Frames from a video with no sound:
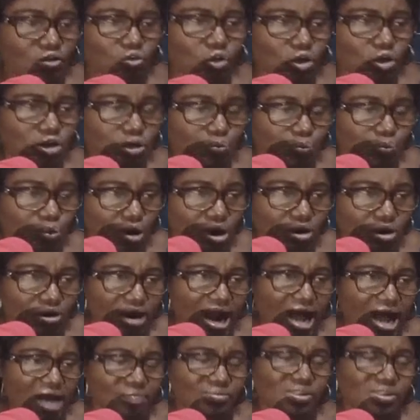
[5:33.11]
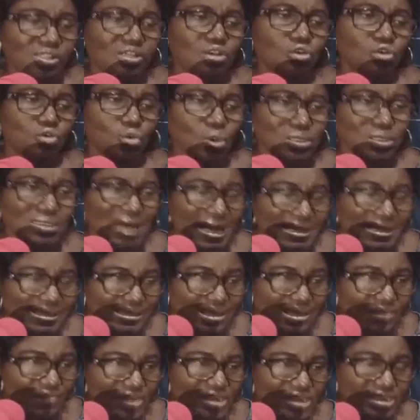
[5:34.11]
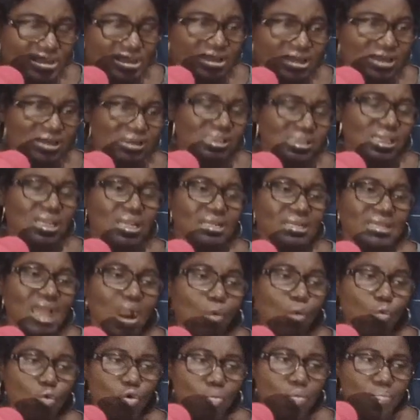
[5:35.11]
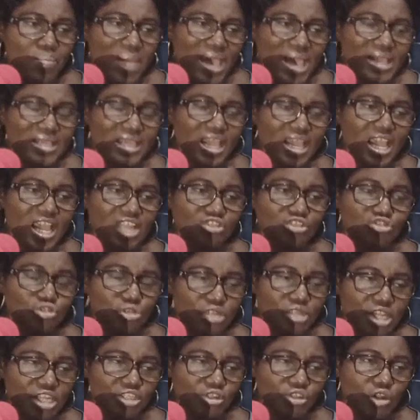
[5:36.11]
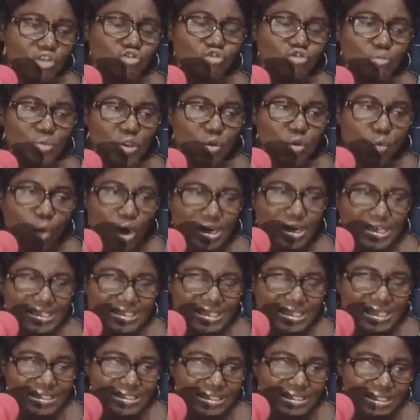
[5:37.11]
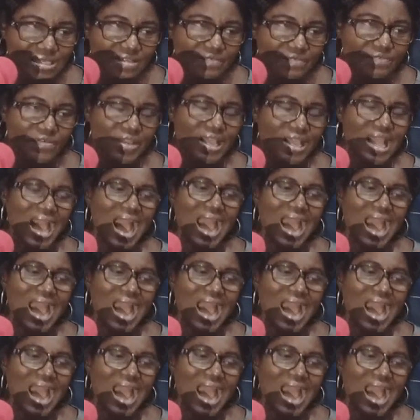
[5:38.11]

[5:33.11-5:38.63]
those programs, those activities that will make education to be qualitative